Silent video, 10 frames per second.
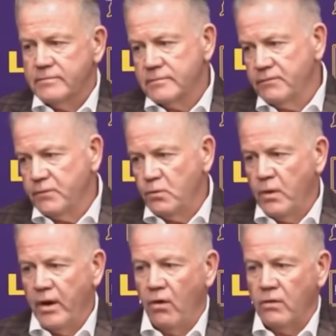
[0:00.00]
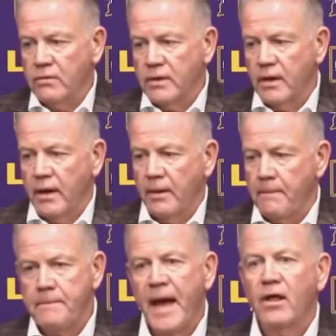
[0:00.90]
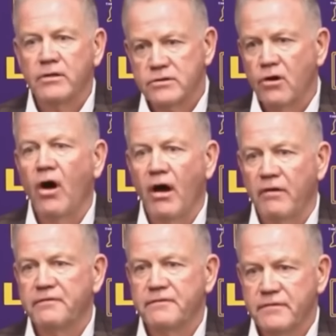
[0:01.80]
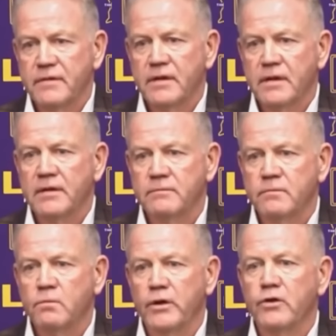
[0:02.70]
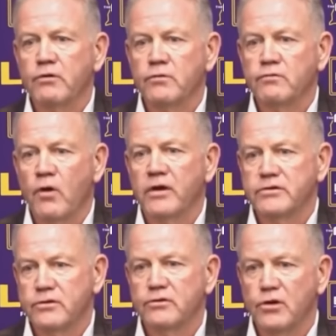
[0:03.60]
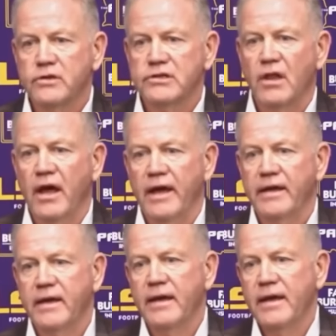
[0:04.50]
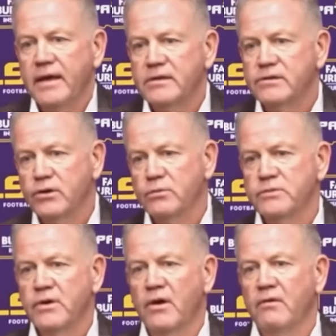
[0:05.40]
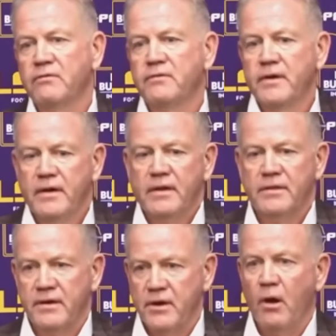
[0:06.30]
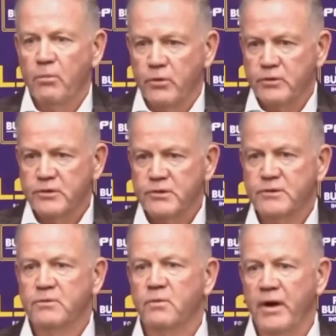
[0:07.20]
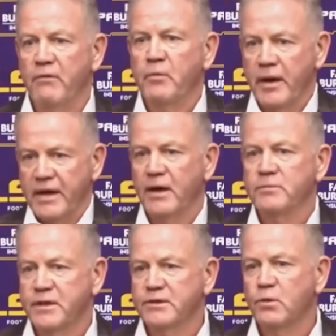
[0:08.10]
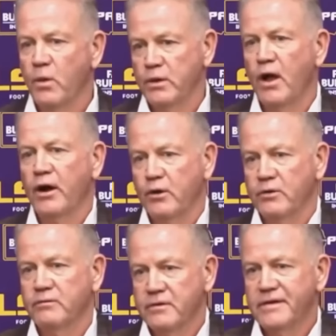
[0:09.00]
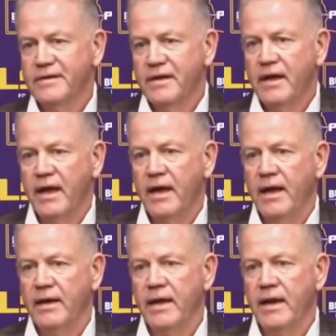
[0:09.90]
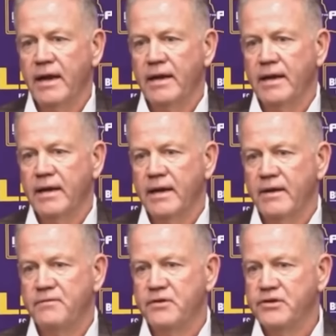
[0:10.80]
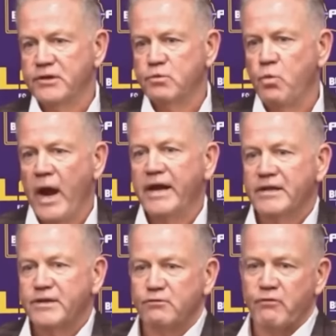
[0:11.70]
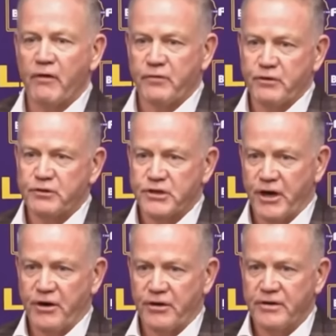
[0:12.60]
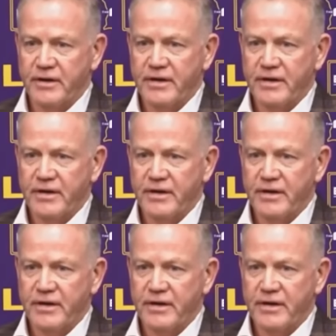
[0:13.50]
if you will, balance off what your roster looks like in terms of the numbers when everybody comes into one locker. And if you just waited to revenue share,